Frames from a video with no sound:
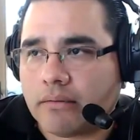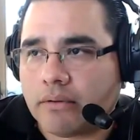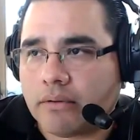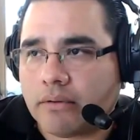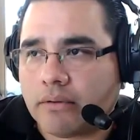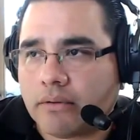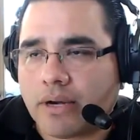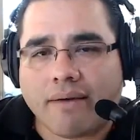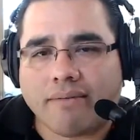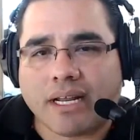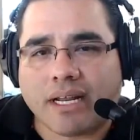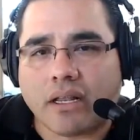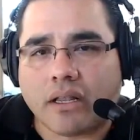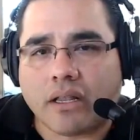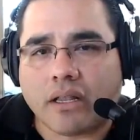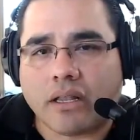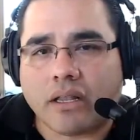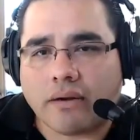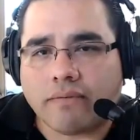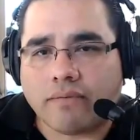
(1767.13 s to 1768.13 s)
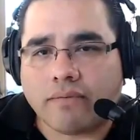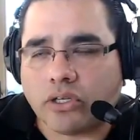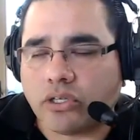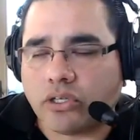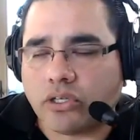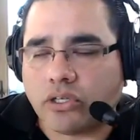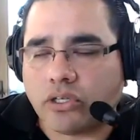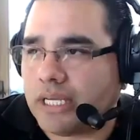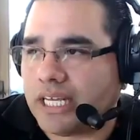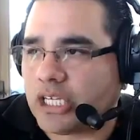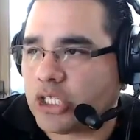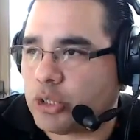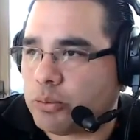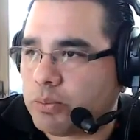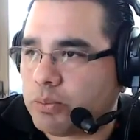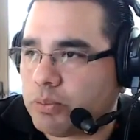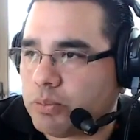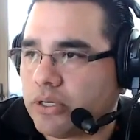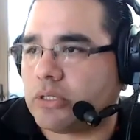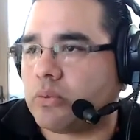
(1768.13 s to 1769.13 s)
they're not having a lot of good
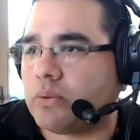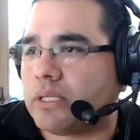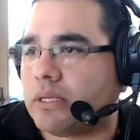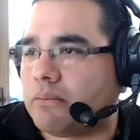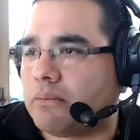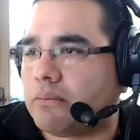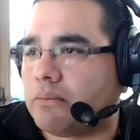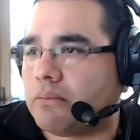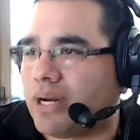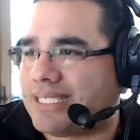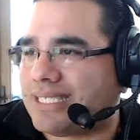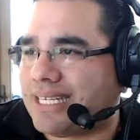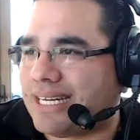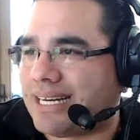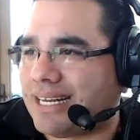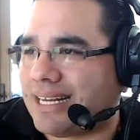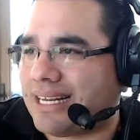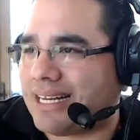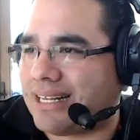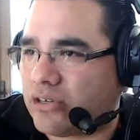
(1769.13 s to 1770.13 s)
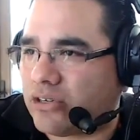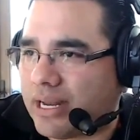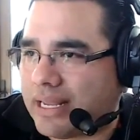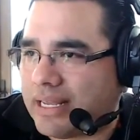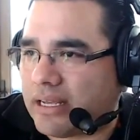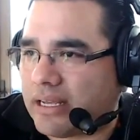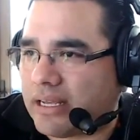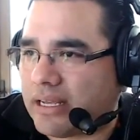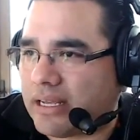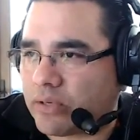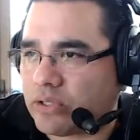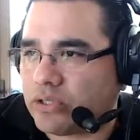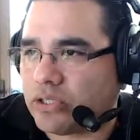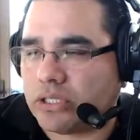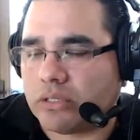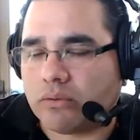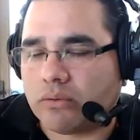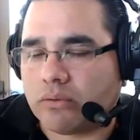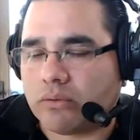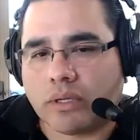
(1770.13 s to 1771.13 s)
experience with them. They're not seeing a lot of great
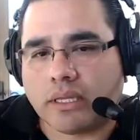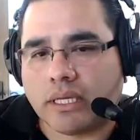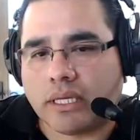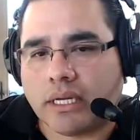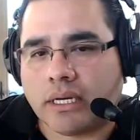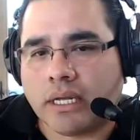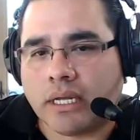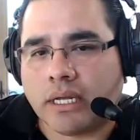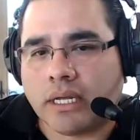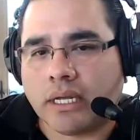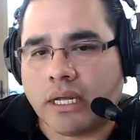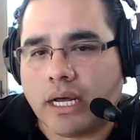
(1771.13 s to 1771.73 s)
conversion with it.